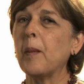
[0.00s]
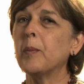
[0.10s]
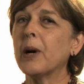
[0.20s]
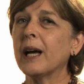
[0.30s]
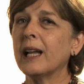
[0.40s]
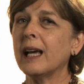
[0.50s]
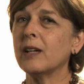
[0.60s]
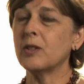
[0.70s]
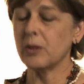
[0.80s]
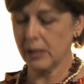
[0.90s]
But
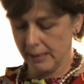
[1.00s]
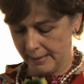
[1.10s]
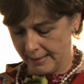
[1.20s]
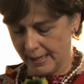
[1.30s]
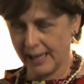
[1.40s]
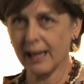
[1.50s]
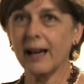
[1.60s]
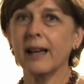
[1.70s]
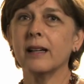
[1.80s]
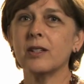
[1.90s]
as you can see,
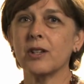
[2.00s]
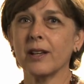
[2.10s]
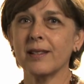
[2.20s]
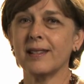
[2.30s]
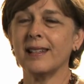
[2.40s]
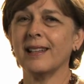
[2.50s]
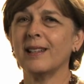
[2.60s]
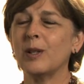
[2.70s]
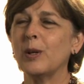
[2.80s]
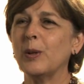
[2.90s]
I
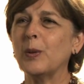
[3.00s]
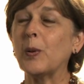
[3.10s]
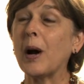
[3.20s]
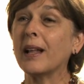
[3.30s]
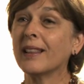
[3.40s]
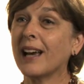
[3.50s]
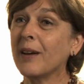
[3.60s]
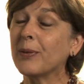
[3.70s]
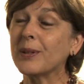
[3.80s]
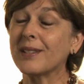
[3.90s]
adjusted to what
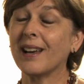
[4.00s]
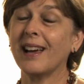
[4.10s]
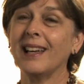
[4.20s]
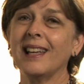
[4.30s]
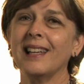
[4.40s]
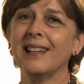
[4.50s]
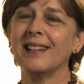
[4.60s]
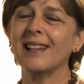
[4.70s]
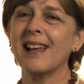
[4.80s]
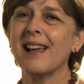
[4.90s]
life was like in